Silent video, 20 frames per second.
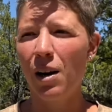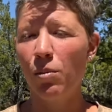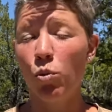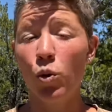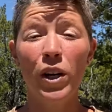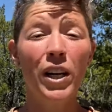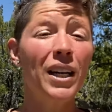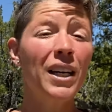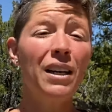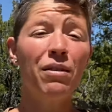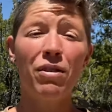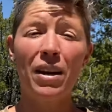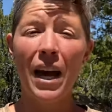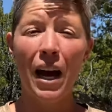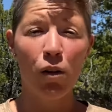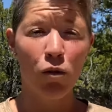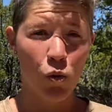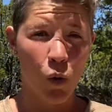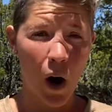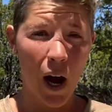We didn't even
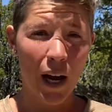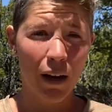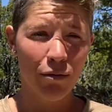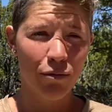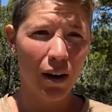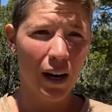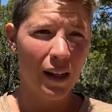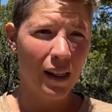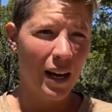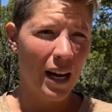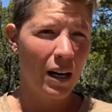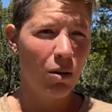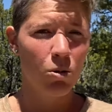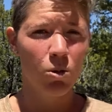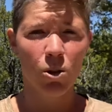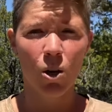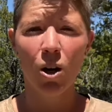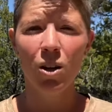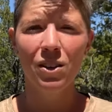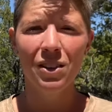have Wi-Fi then. It
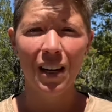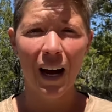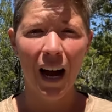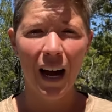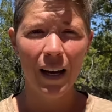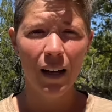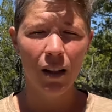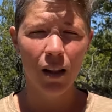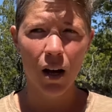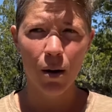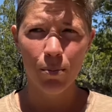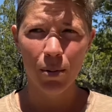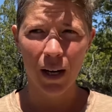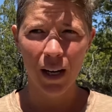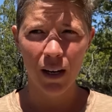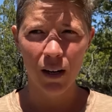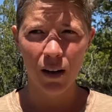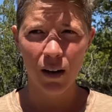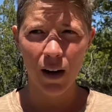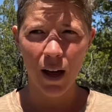was all dial-up
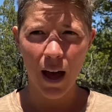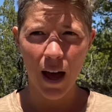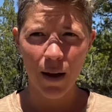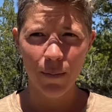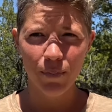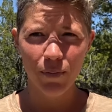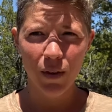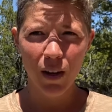internet.